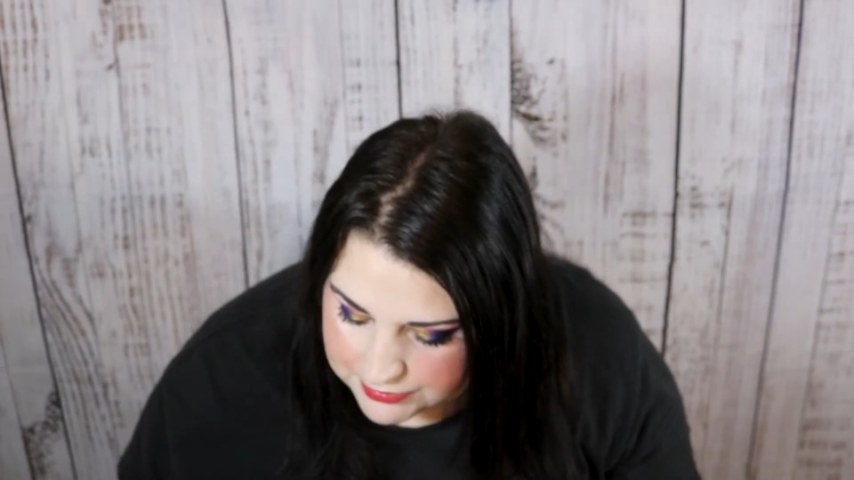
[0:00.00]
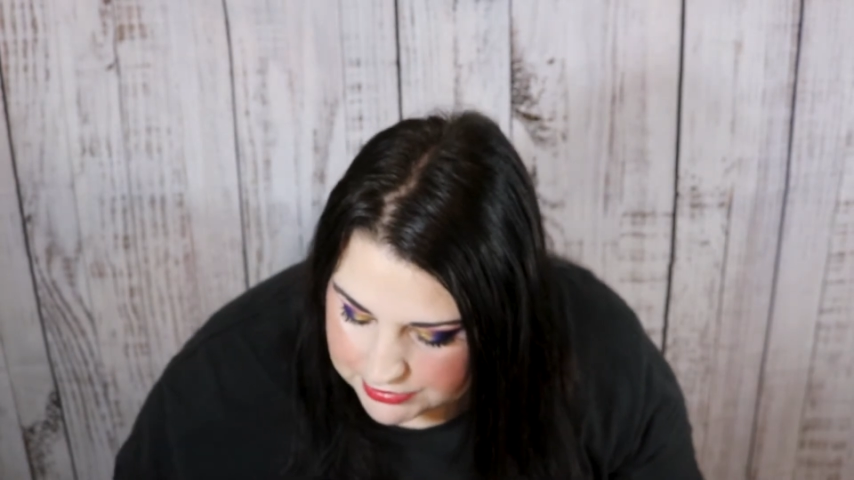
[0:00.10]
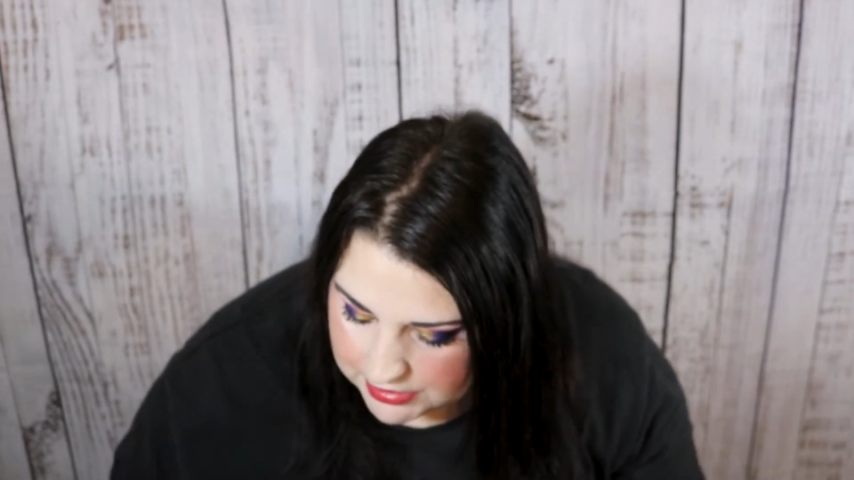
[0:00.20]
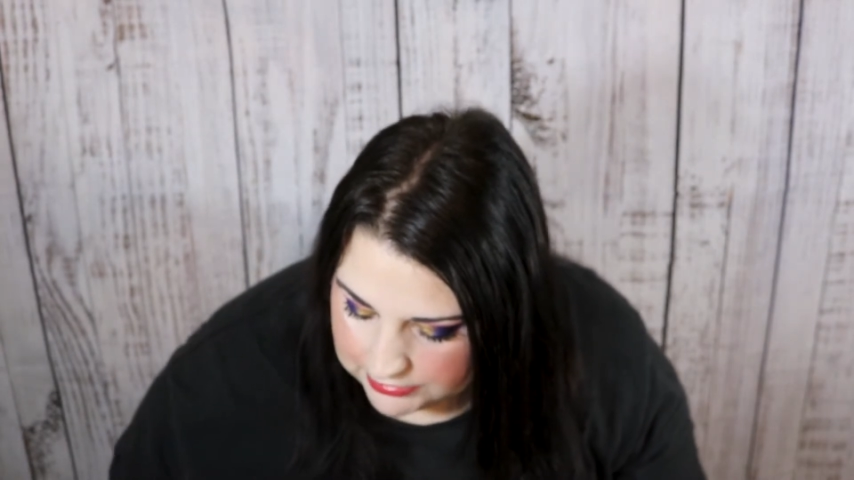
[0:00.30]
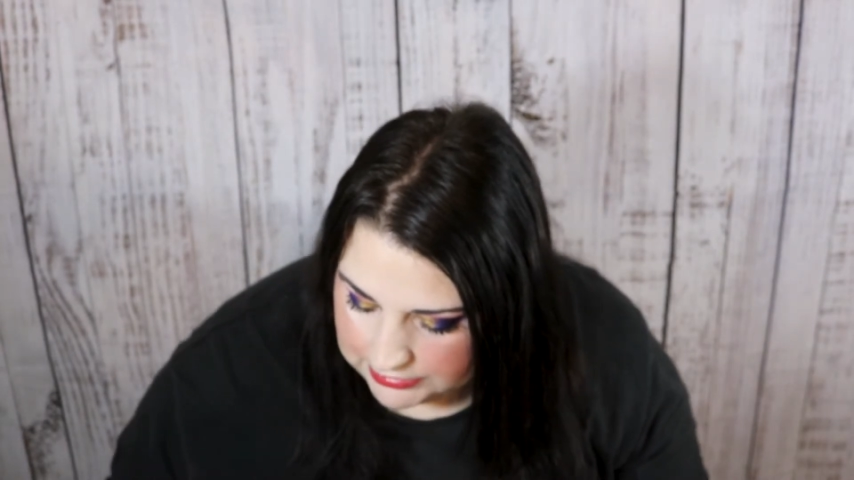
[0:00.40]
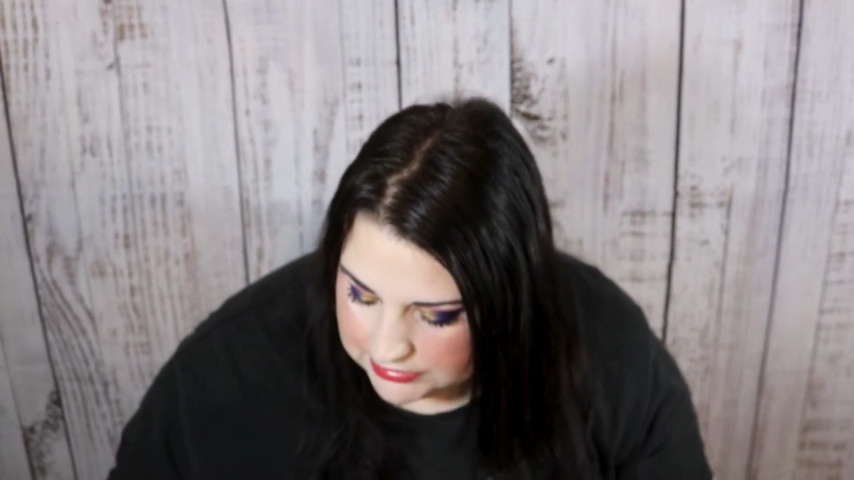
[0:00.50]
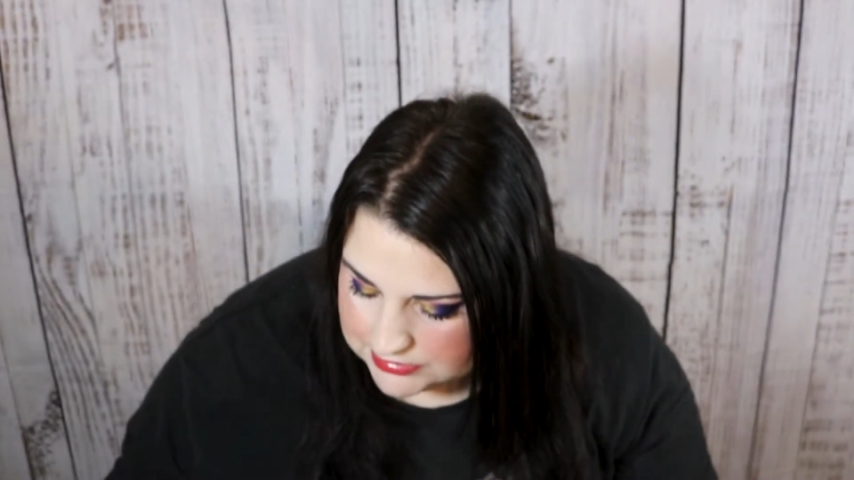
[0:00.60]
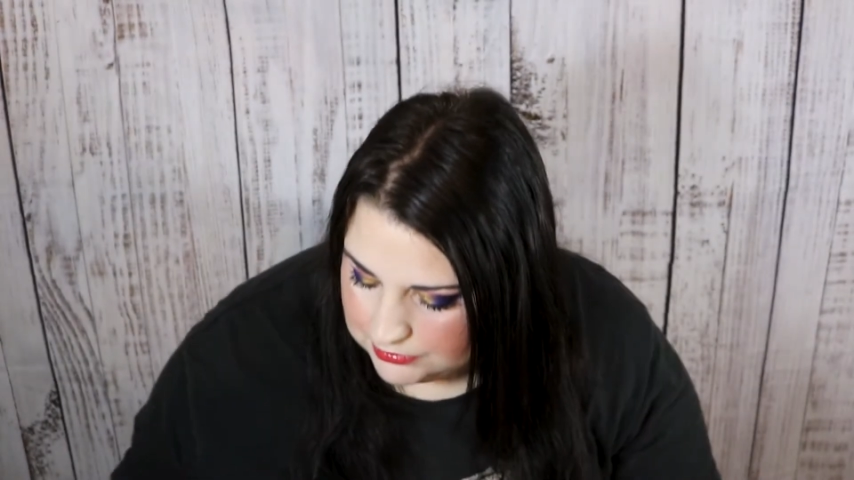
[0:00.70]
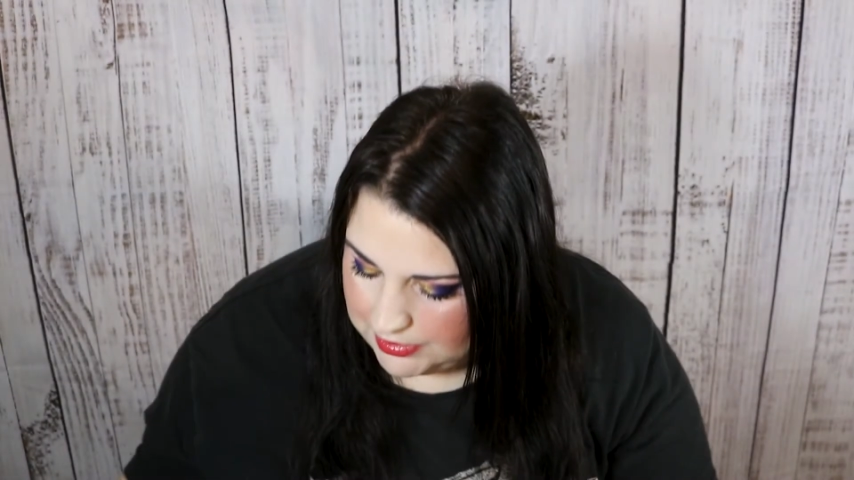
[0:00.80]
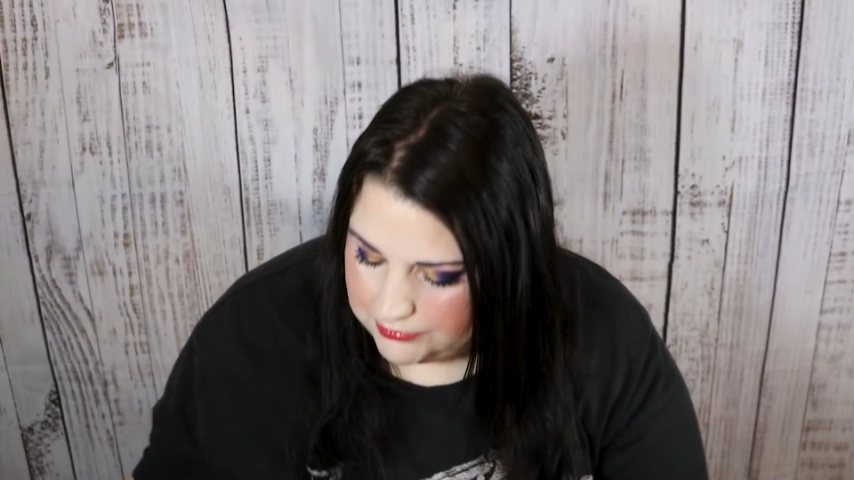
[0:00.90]
but not
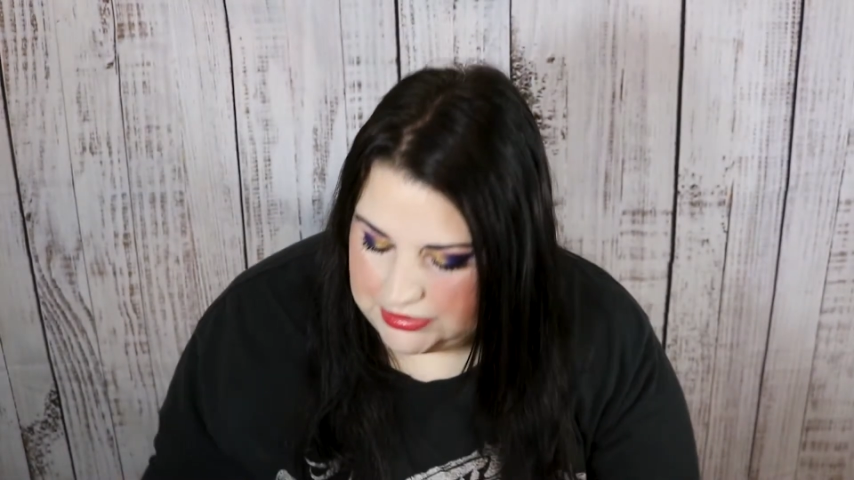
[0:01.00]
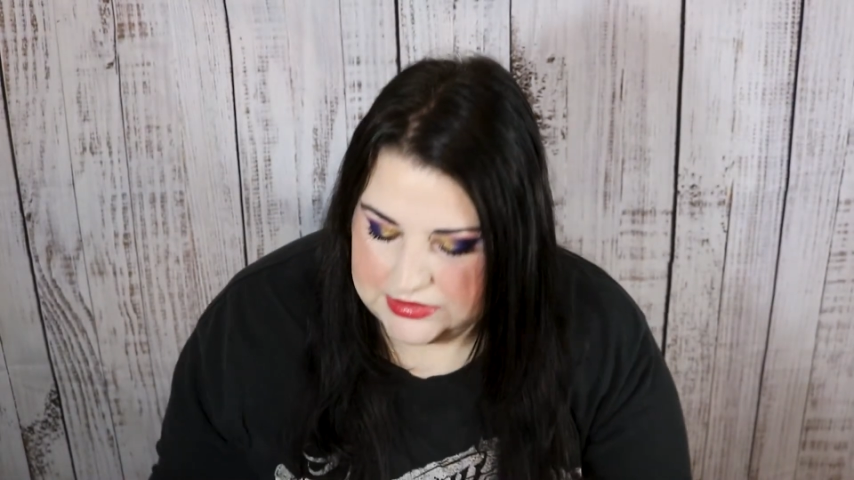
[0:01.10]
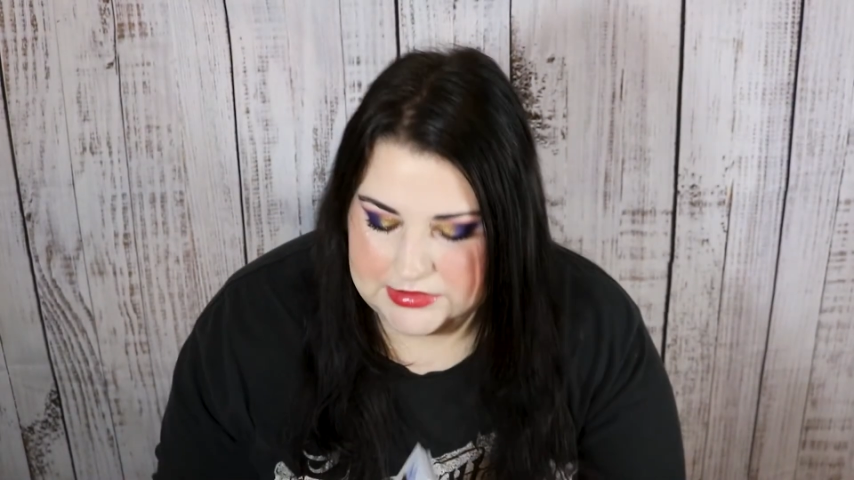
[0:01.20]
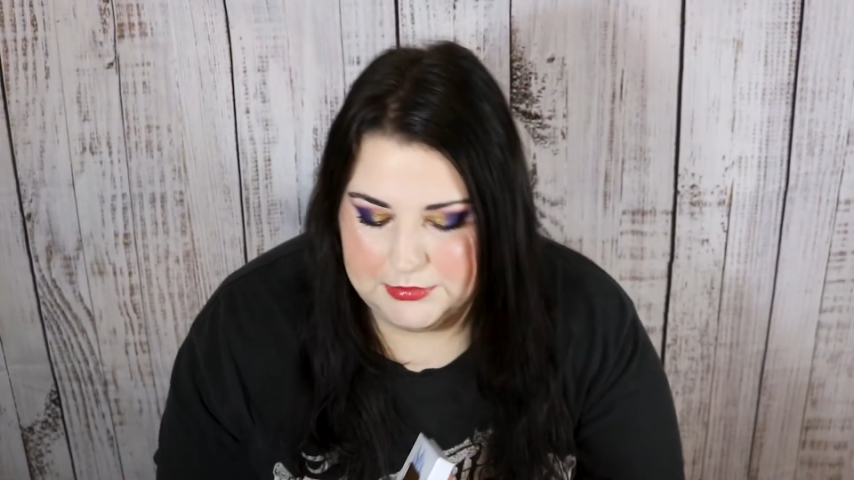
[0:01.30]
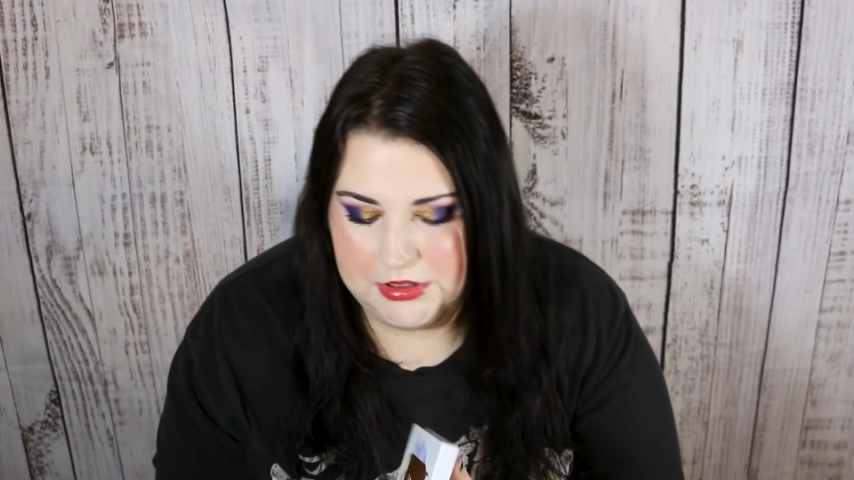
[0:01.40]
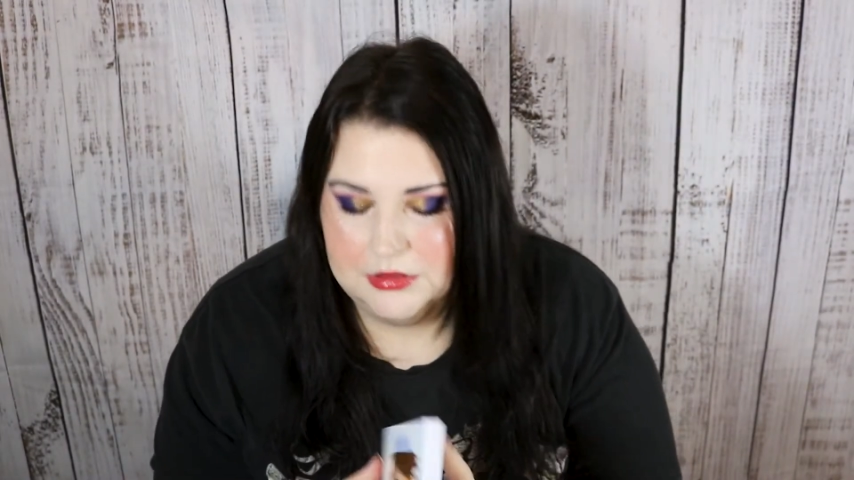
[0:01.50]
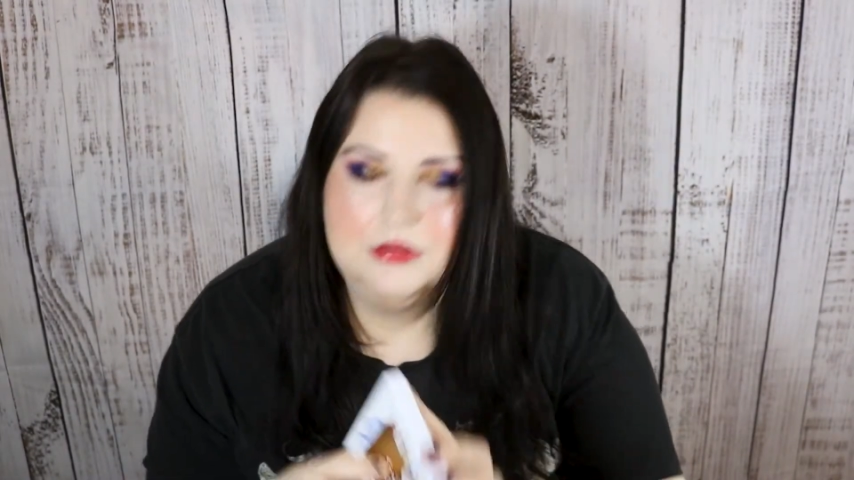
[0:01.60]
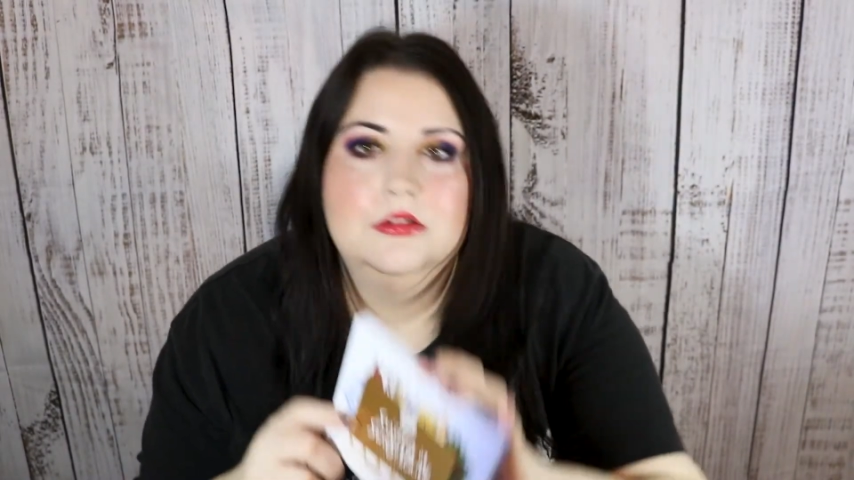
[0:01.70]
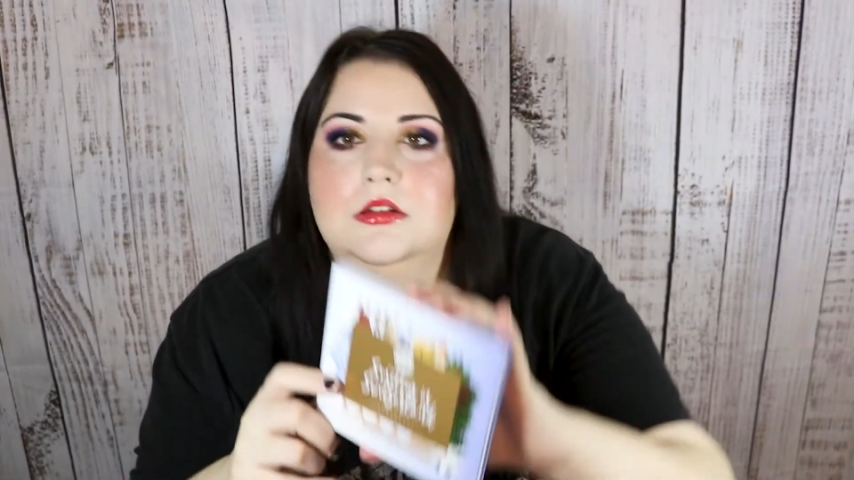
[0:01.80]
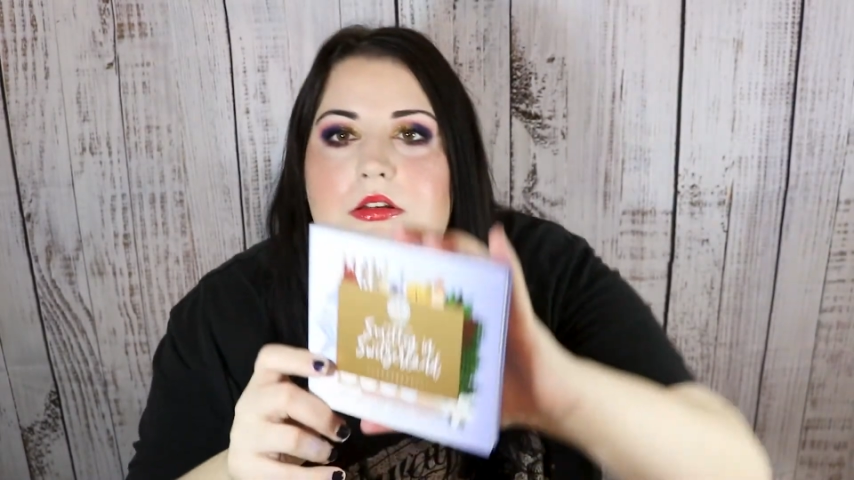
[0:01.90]
least, we have the
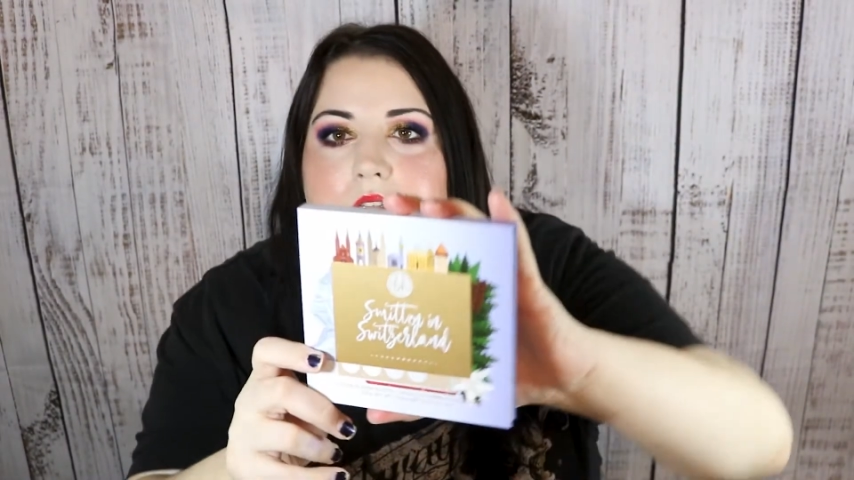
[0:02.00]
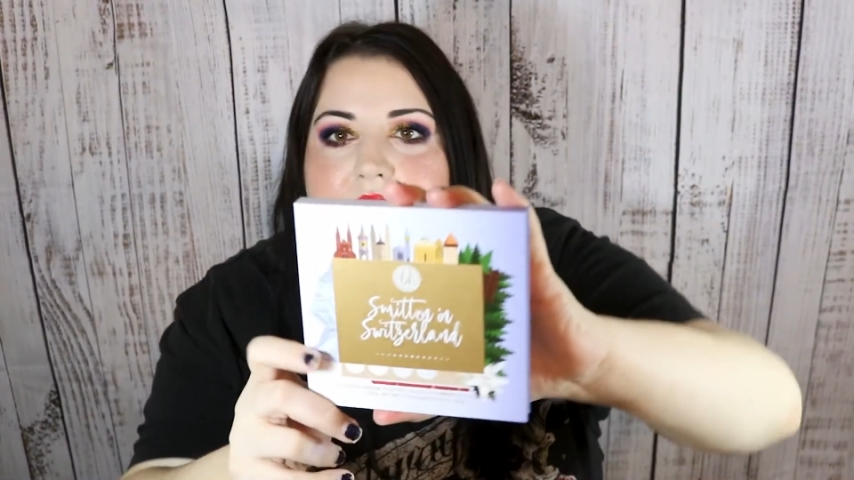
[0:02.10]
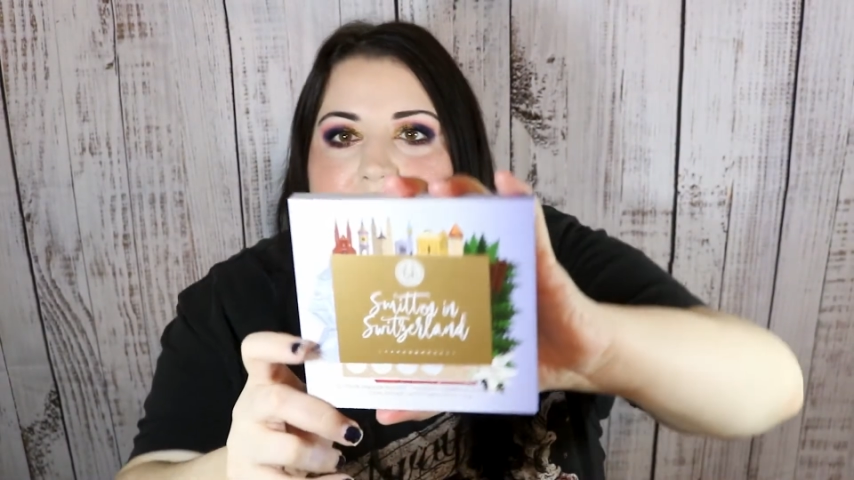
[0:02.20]
Smitten in